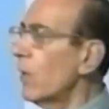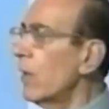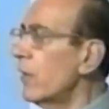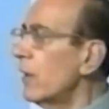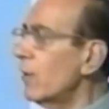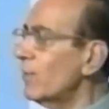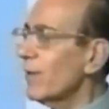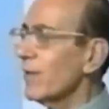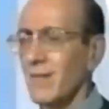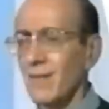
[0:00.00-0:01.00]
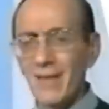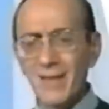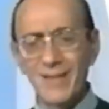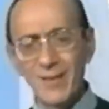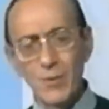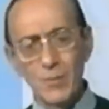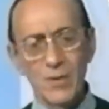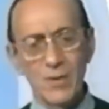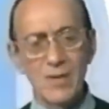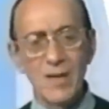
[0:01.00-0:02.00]
where are the notebooks? So they got the
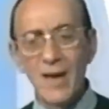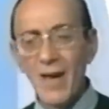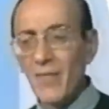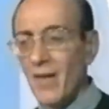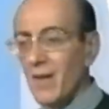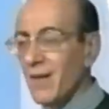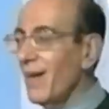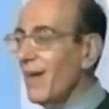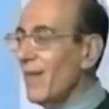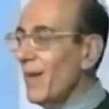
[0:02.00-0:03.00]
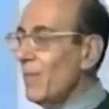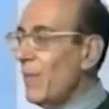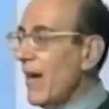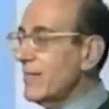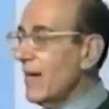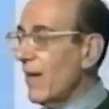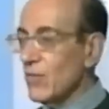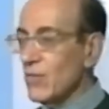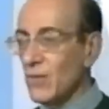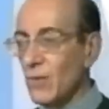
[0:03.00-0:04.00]
notebooks. And then uh, they pass
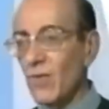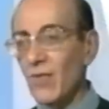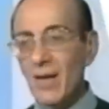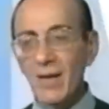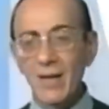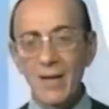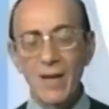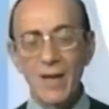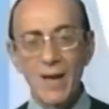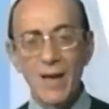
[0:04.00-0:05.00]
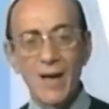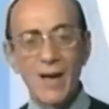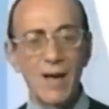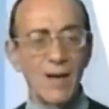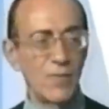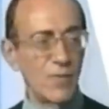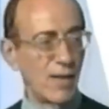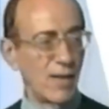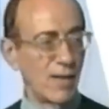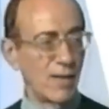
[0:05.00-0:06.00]
out the student thing and
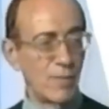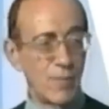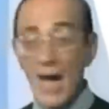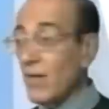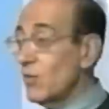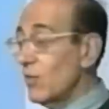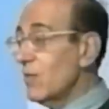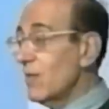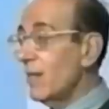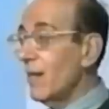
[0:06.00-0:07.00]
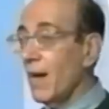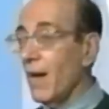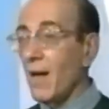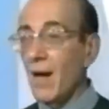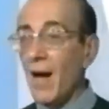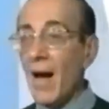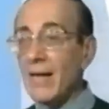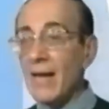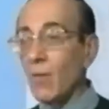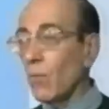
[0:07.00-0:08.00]
um, the badges. And
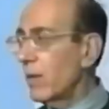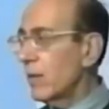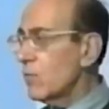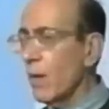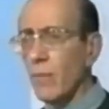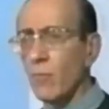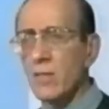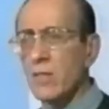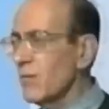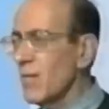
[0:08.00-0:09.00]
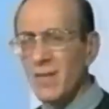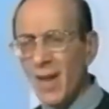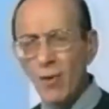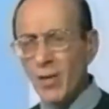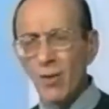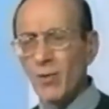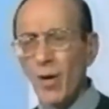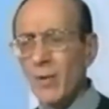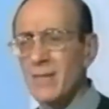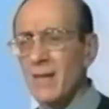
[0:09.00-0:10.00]
I get one. And Swami runs over and said, no, no,
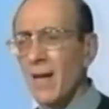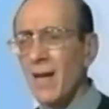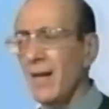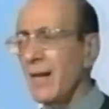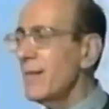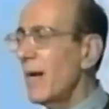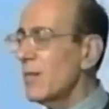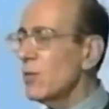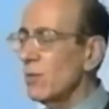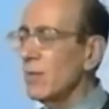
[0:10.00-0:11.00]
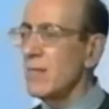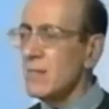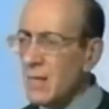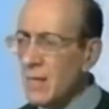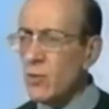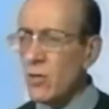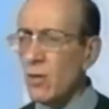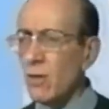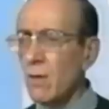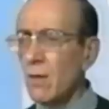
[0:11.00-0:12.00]
no, he's not, he's not a student, he's a
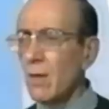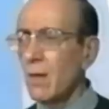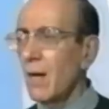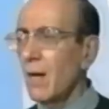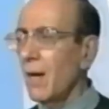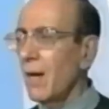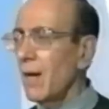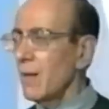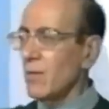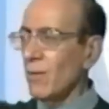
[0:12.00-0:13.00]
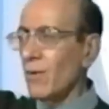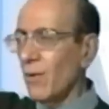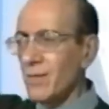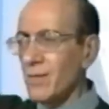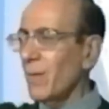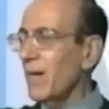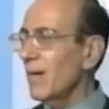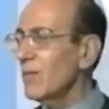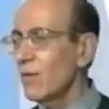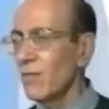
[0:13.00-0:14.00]
teacher. Uh, so he called somebody
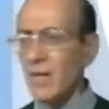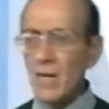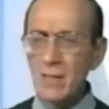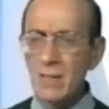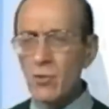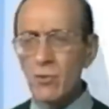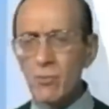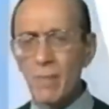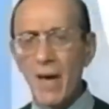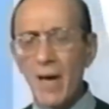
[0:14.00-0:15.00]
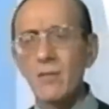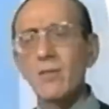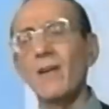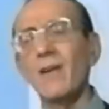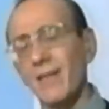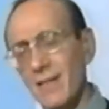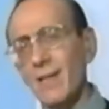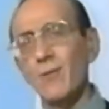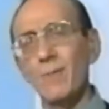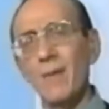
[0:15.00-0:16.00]
else over, get teacher's badge. So I got a
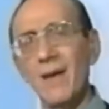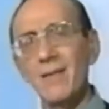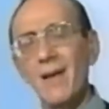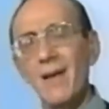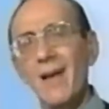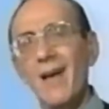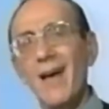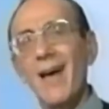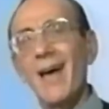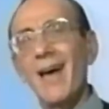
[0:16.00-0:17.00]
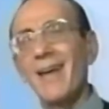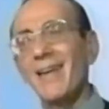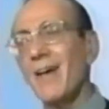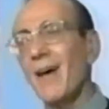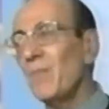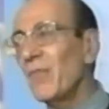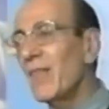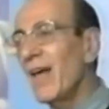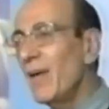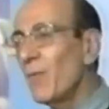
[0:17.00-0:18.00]
teacher's badge. And uh,
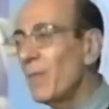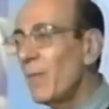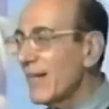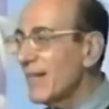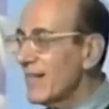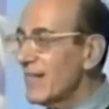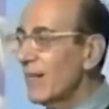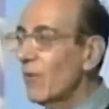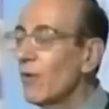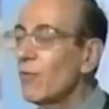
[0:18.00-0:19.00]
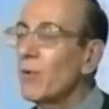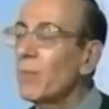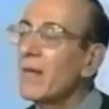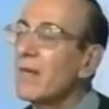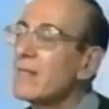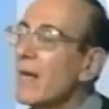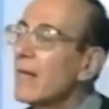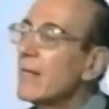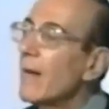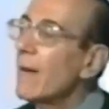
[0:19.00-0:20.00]
then he went back to the center of the group and he
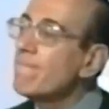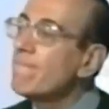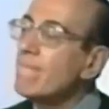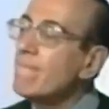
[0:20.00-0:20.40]
said, um,